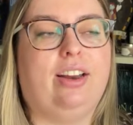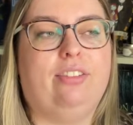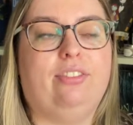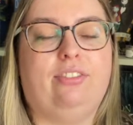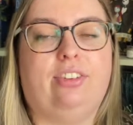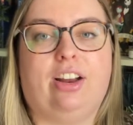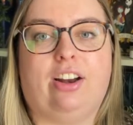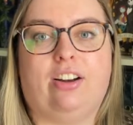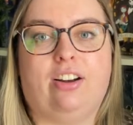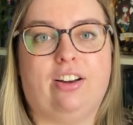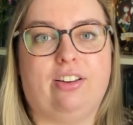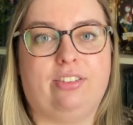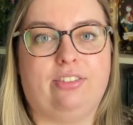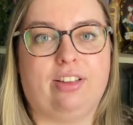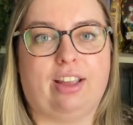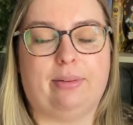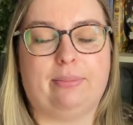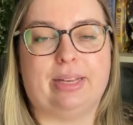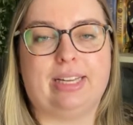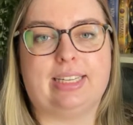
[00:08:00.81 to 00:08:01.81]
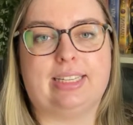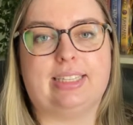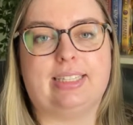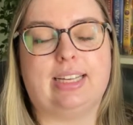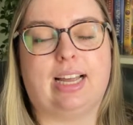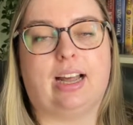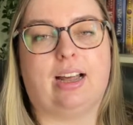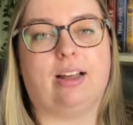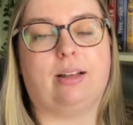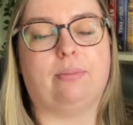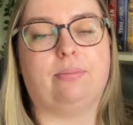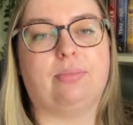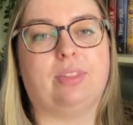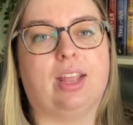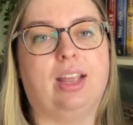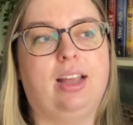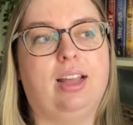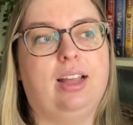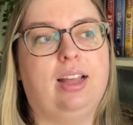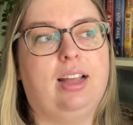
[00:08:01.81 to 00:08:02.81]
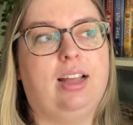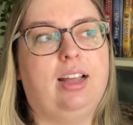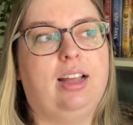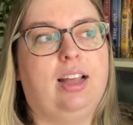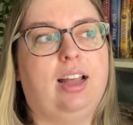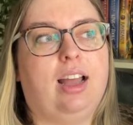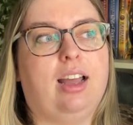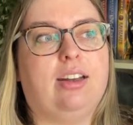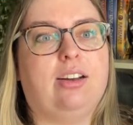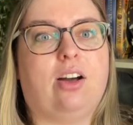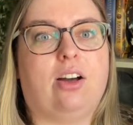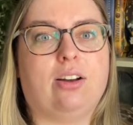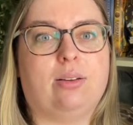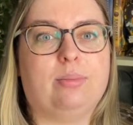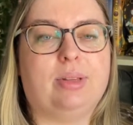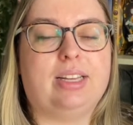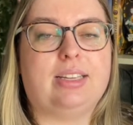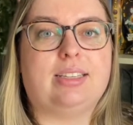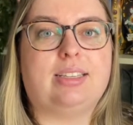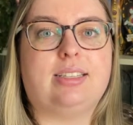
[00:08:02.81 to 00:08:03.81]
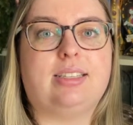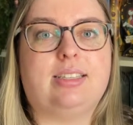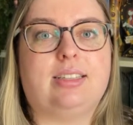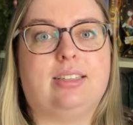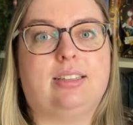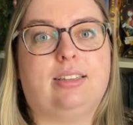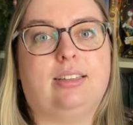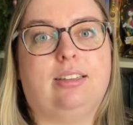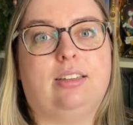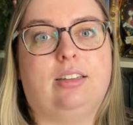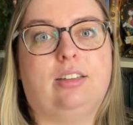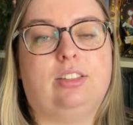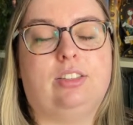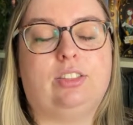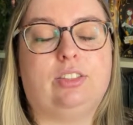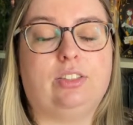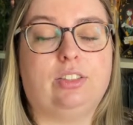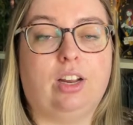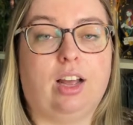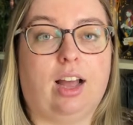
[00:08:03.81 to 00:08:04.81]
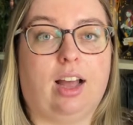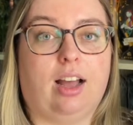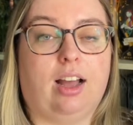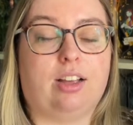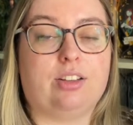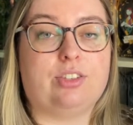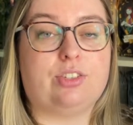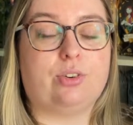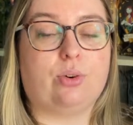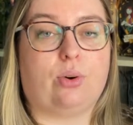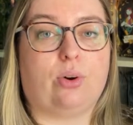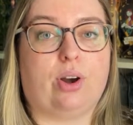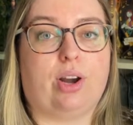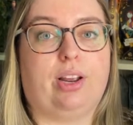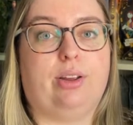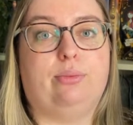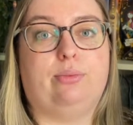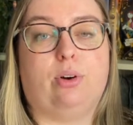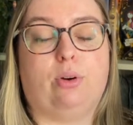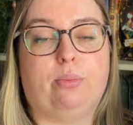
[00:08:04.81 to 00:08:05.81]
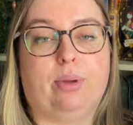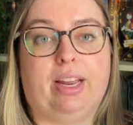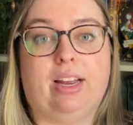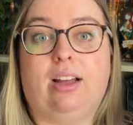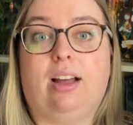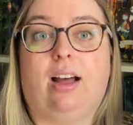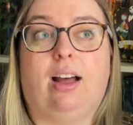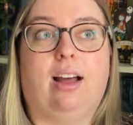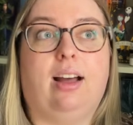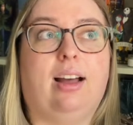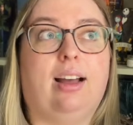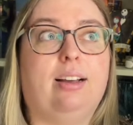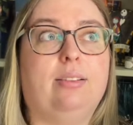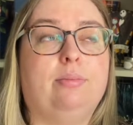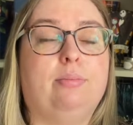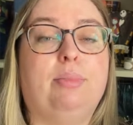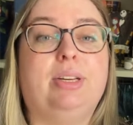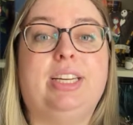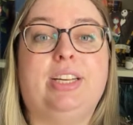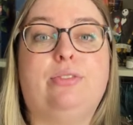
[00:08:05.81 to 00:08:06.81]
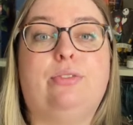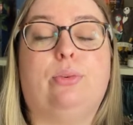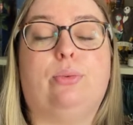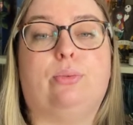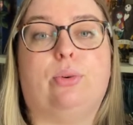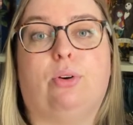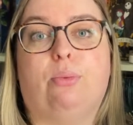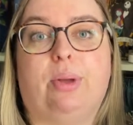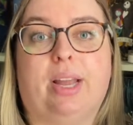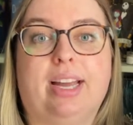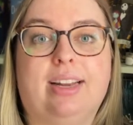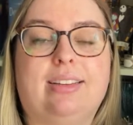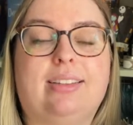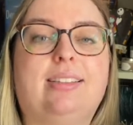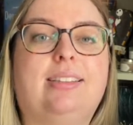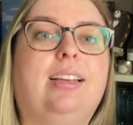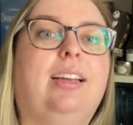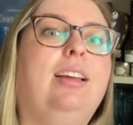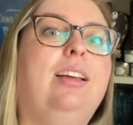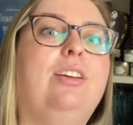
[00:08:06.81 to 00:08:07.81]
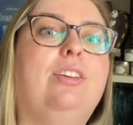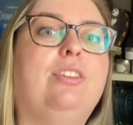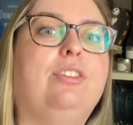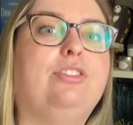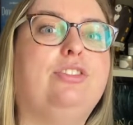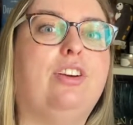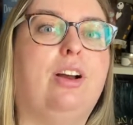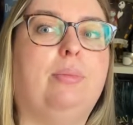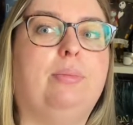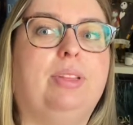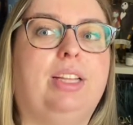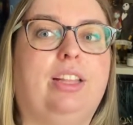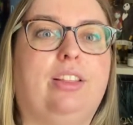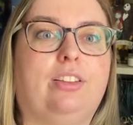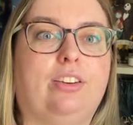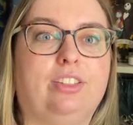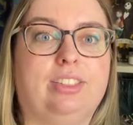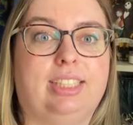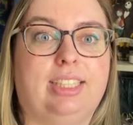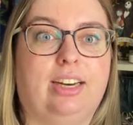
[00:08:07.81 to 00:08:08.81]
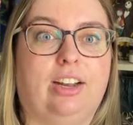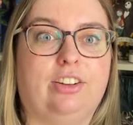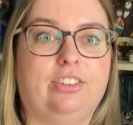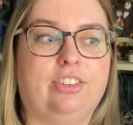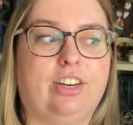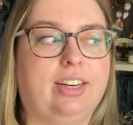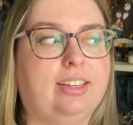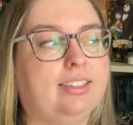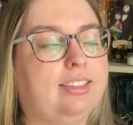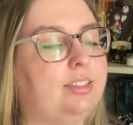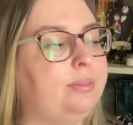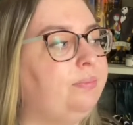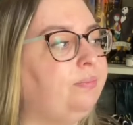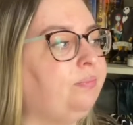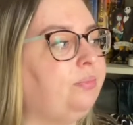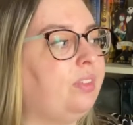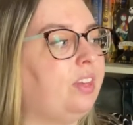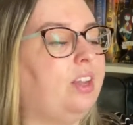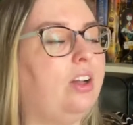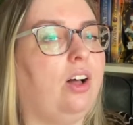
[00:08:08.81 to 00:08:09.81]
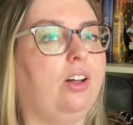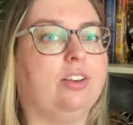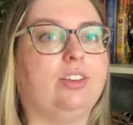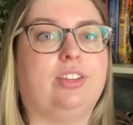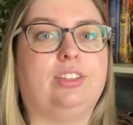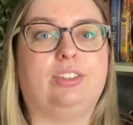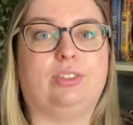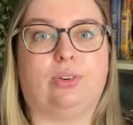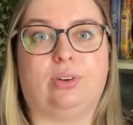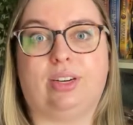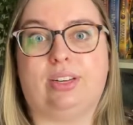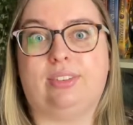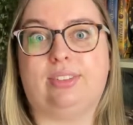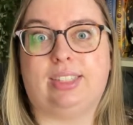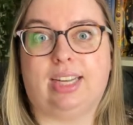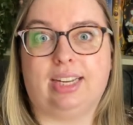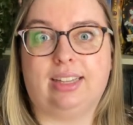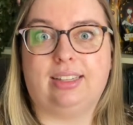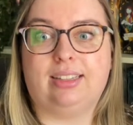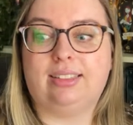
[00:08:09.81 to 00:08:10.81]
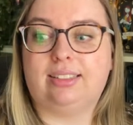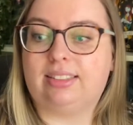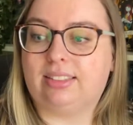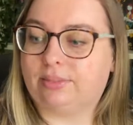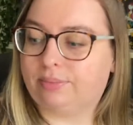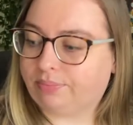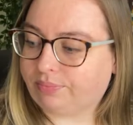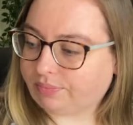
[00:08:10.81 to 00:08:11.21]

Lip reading: very famous anonymous story, medieval romance from the 1300s called The Story of Silence.